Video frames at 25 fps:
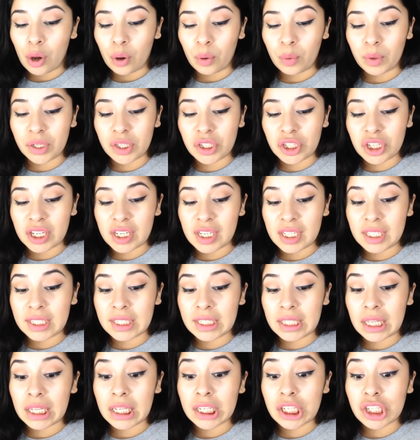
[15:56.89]
which
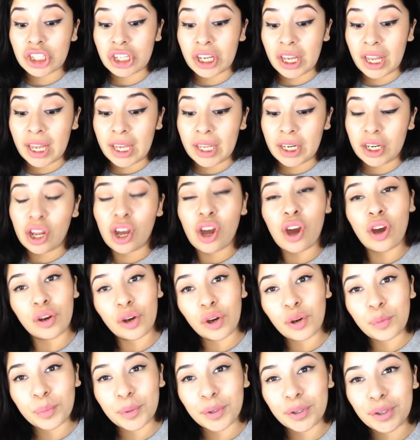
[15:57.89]
is the shade
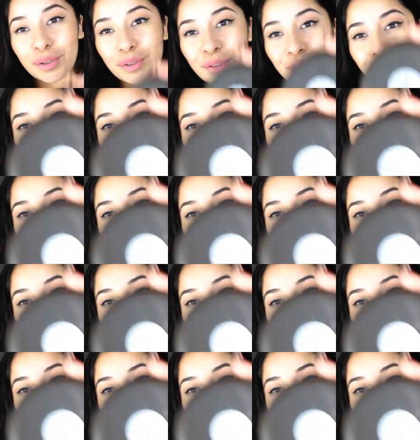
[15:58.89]
Opal.